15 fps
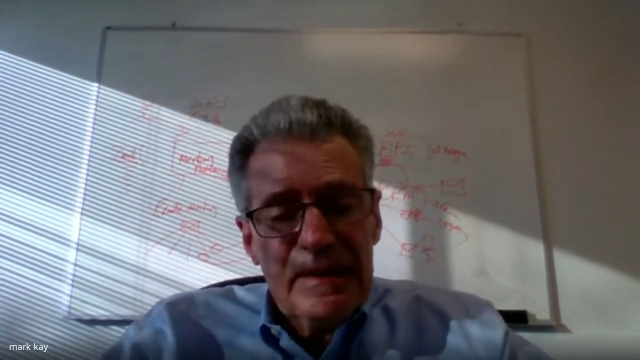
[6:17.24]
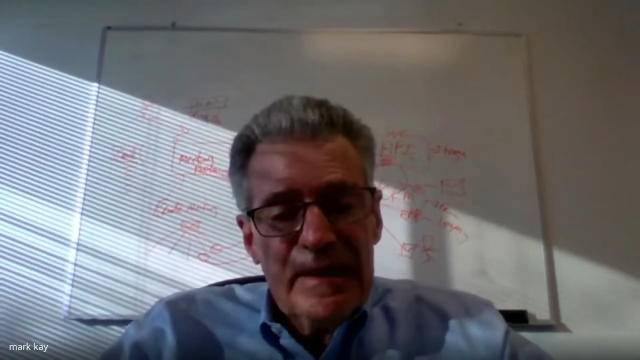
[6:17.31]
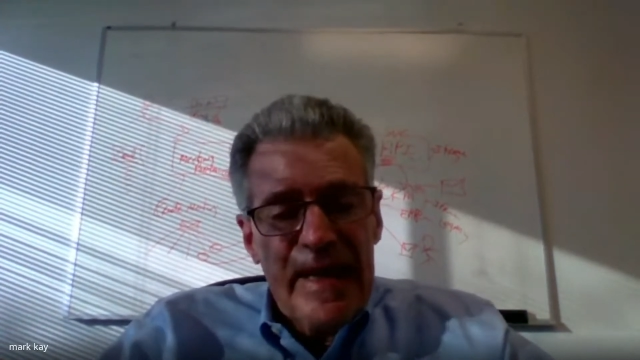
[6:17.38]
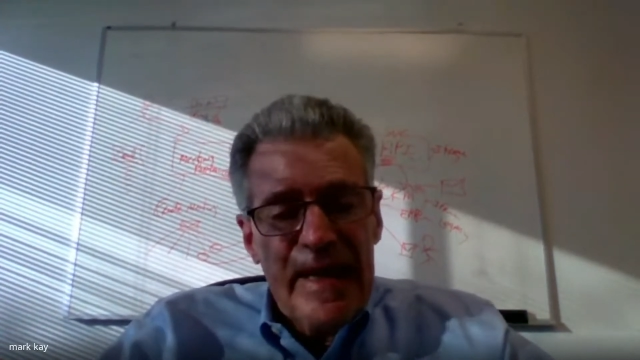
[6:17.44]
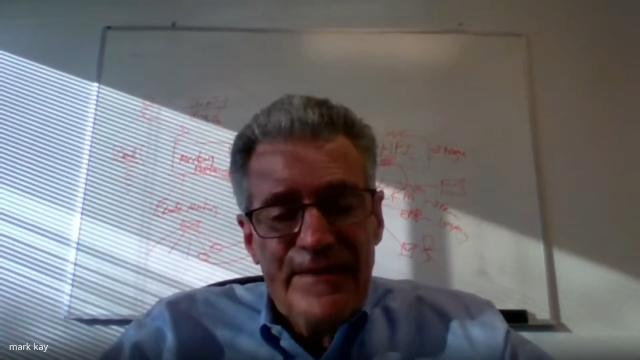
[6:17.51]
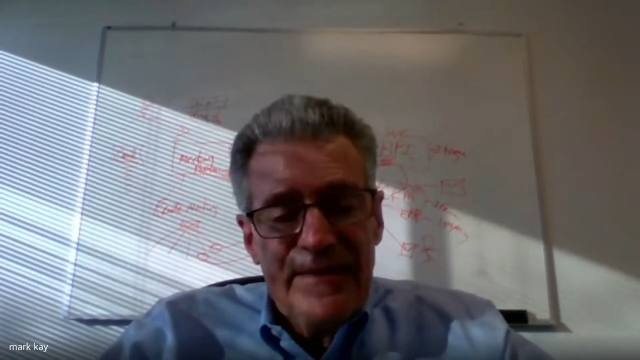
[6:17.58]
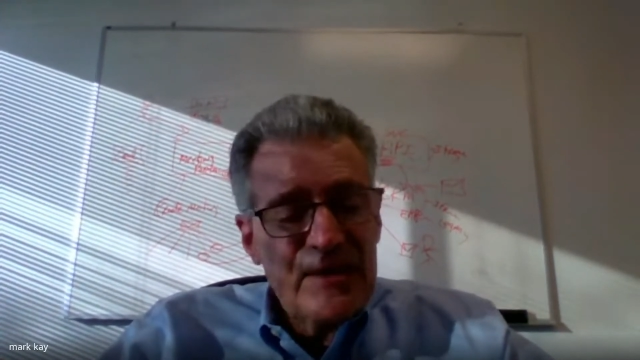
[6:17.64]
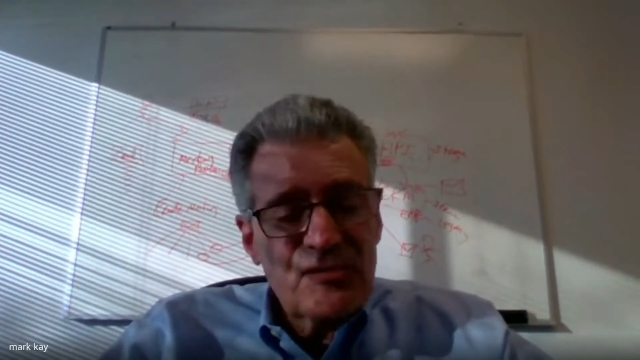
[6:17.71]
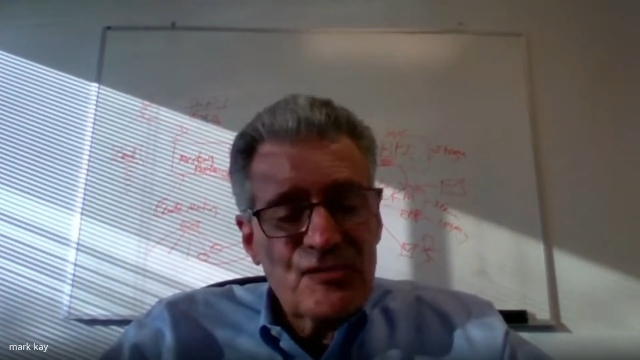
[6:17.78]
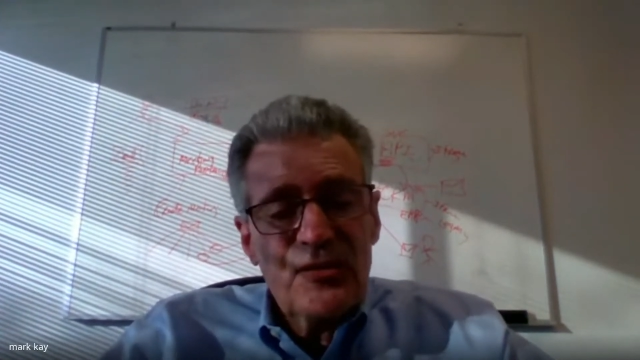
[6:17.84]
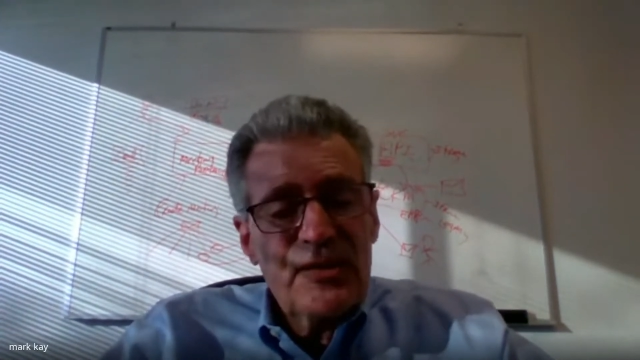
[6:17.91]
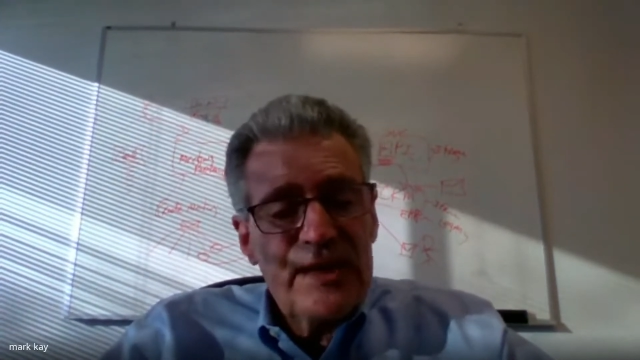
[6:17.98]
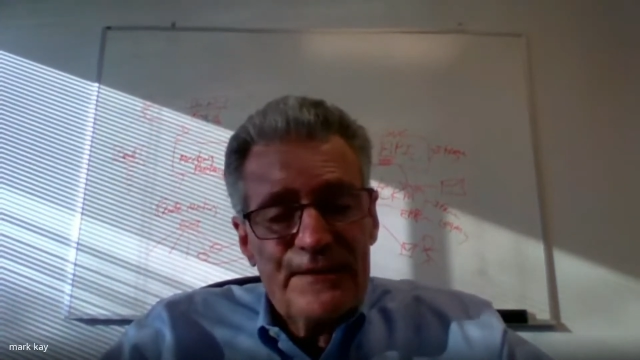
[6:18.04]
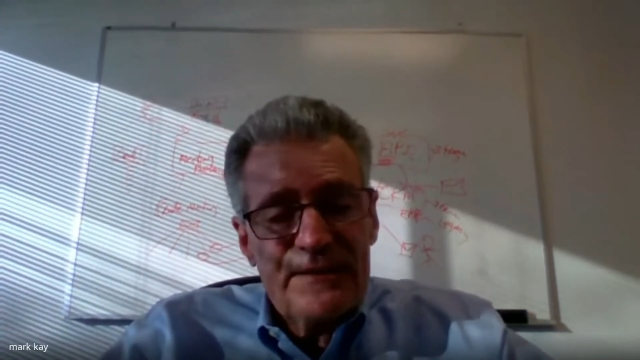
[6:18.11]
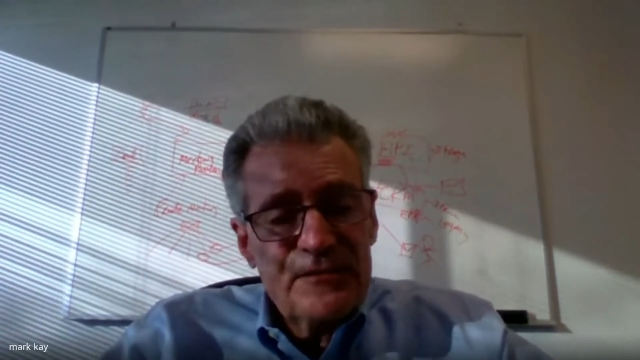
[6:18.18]
and that's all you
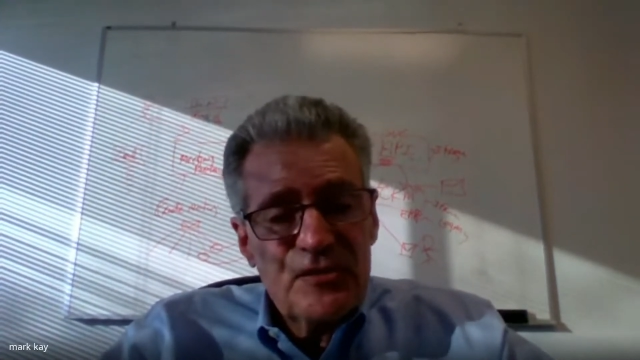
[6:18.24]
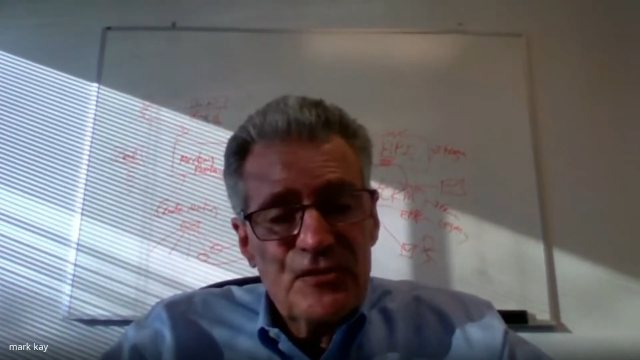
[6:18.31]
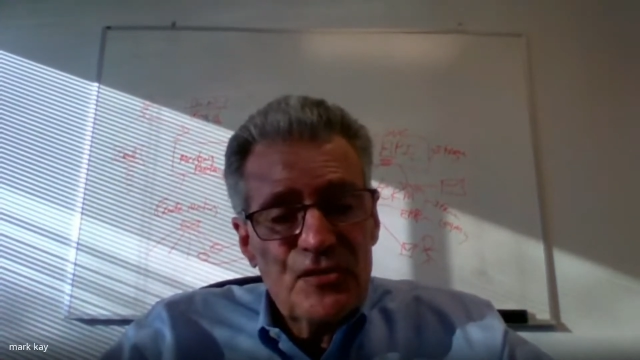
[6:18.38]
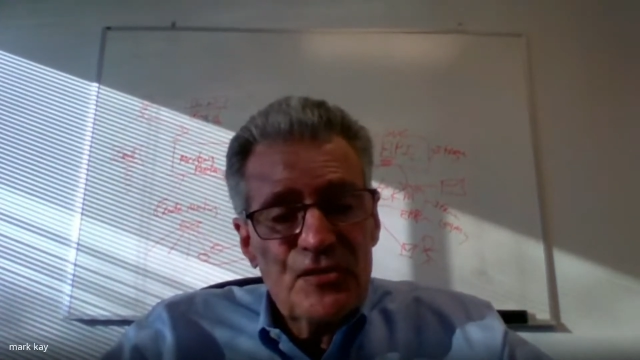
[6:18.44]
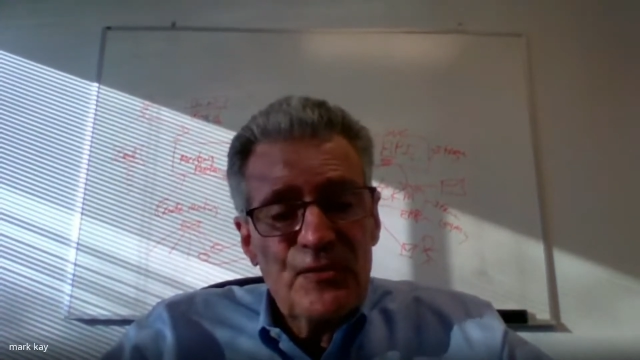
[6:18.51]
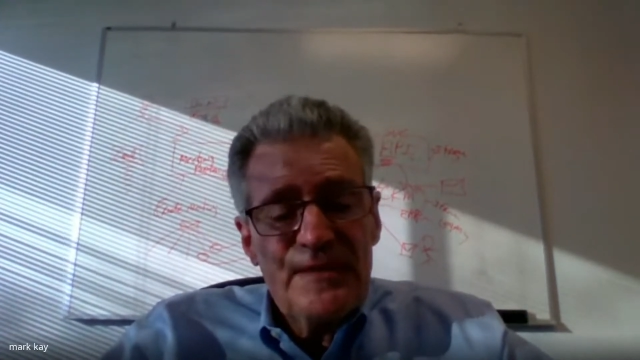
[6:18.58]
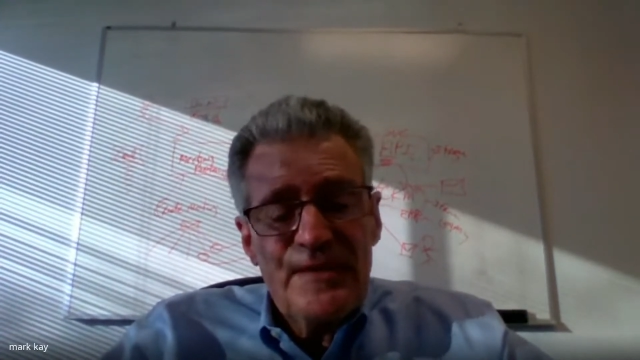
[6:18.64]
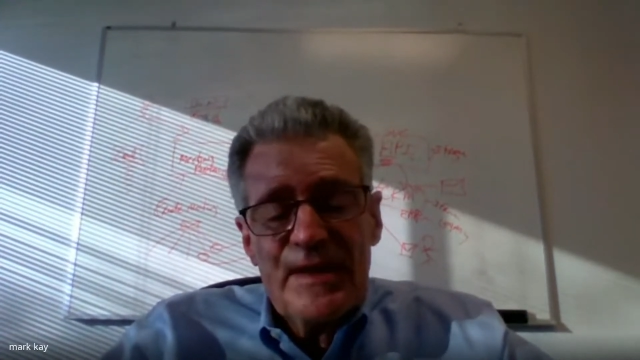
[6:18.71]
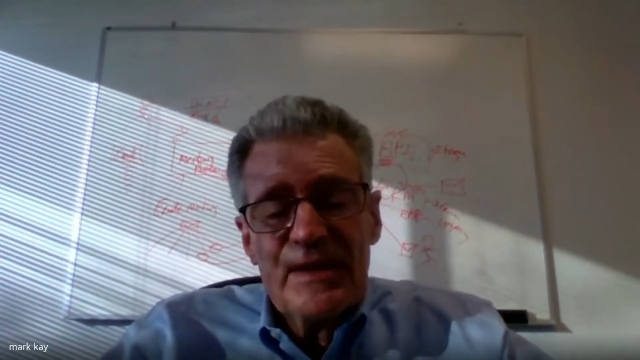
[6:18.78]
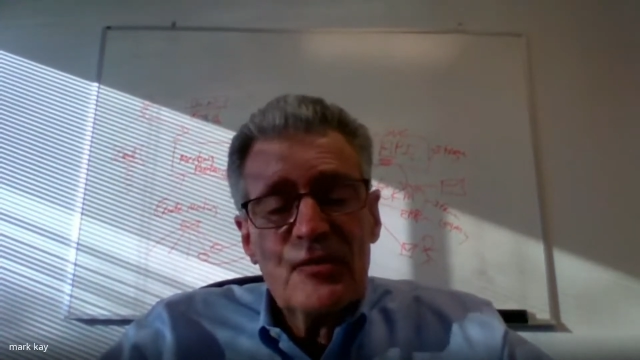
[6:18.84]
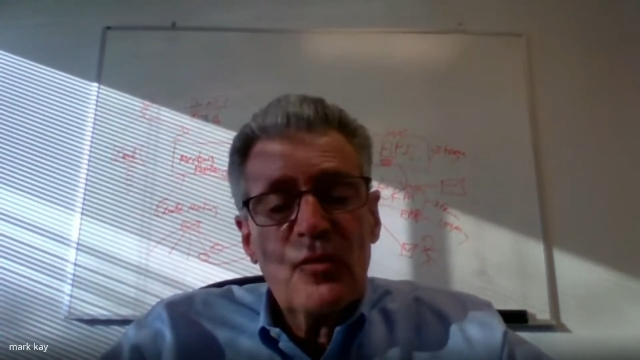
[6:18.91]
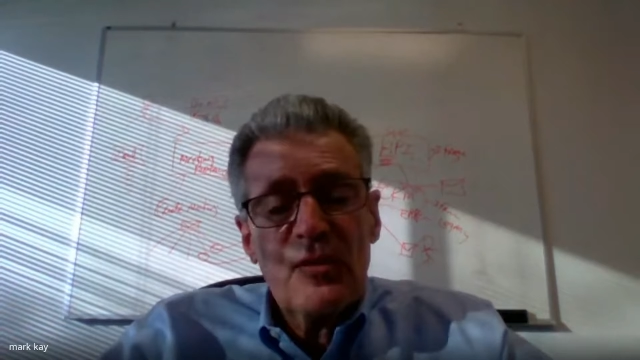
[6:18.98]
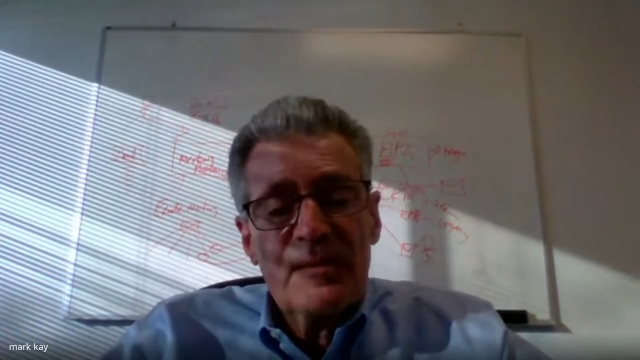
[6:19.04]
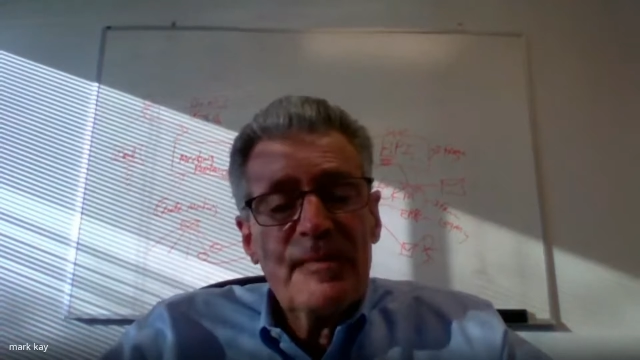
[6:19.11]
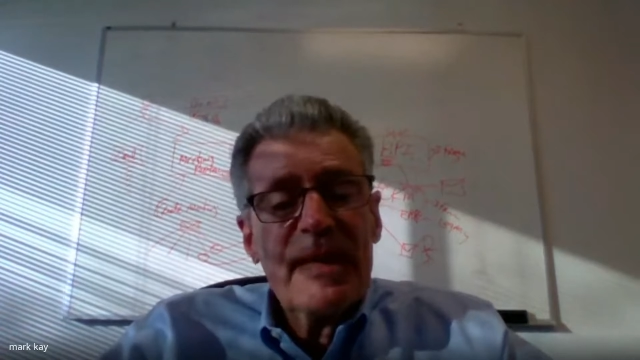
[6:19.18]
have to do. And then it
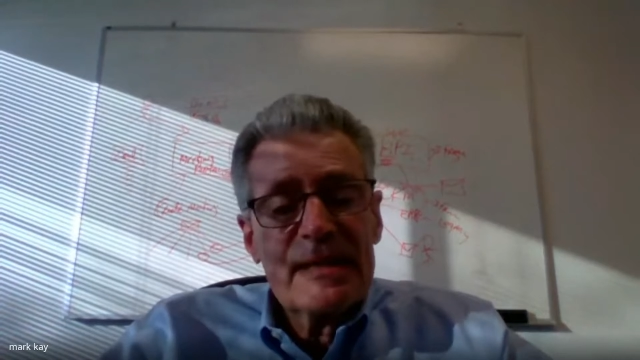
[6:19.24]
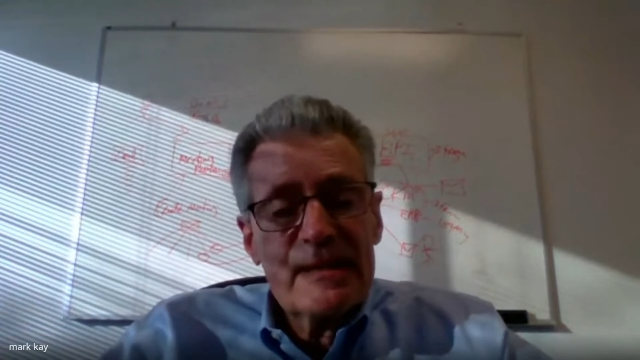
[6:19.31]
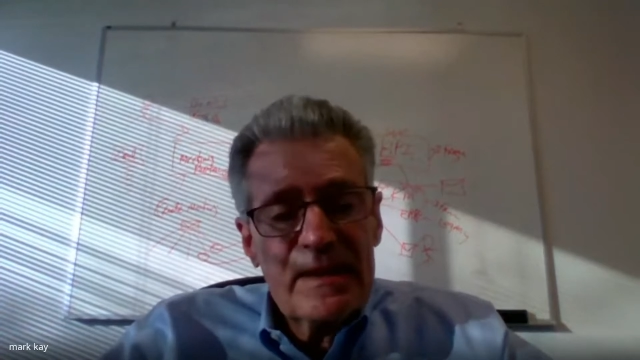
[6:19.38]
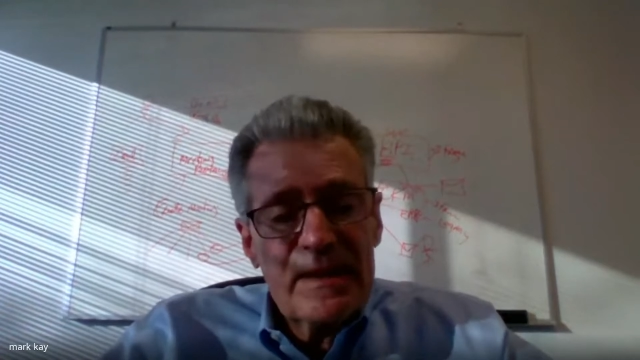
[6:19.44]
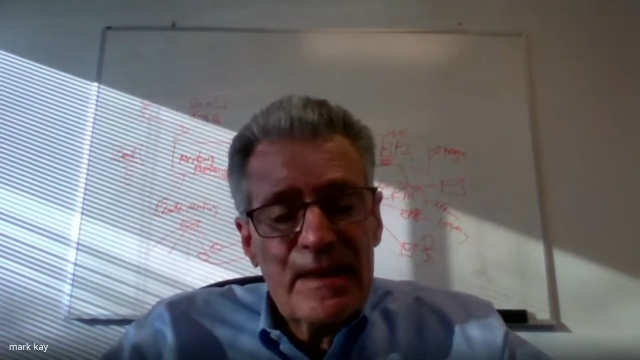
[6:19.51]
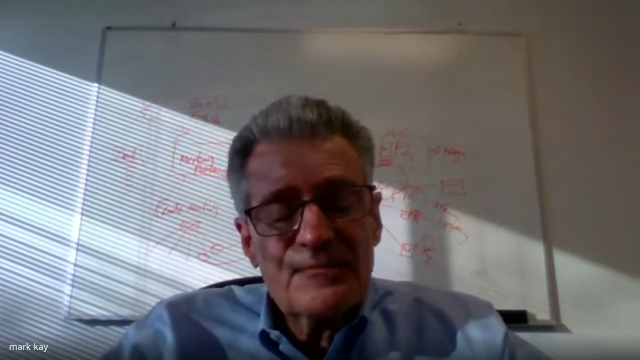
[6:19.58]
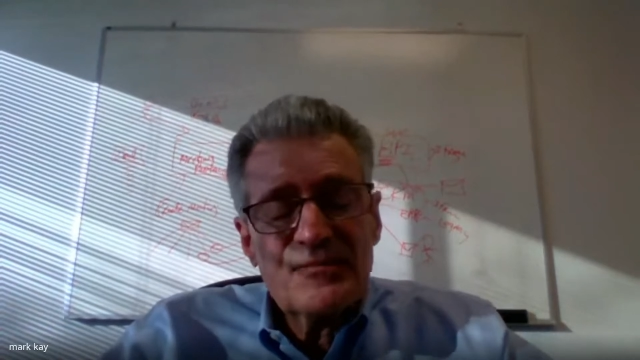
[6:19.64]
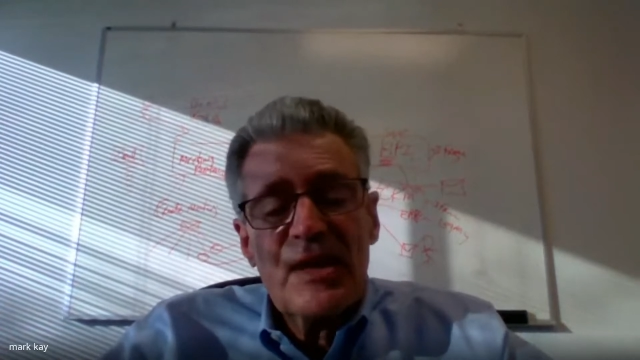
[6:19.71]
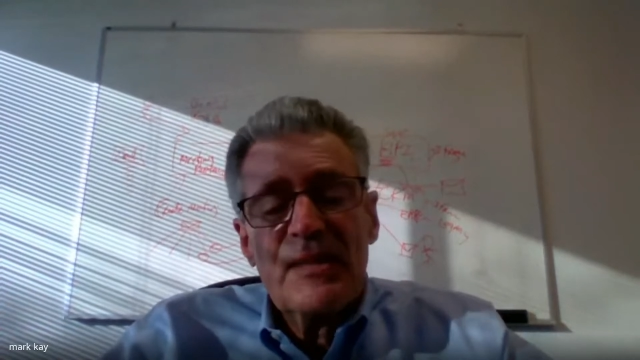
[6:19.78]
automatically comes up.